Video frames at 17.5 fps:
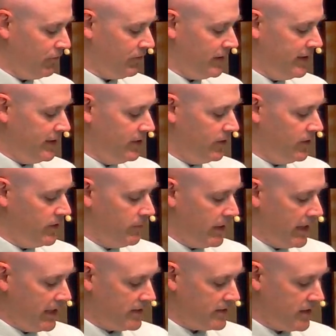If he
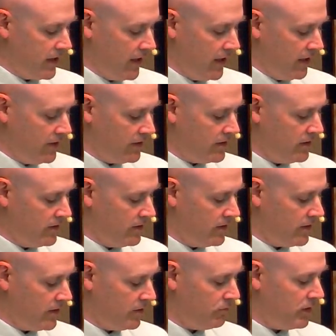healed the man's hand,
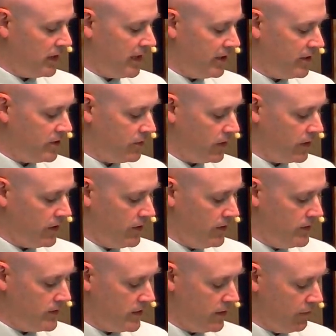they planned to
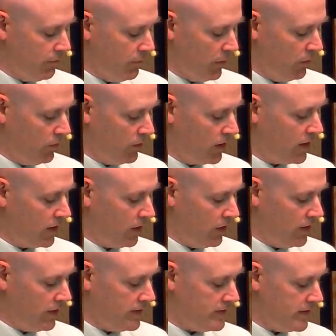accuse him of
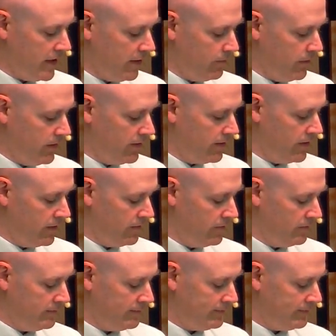working on the Sabbath.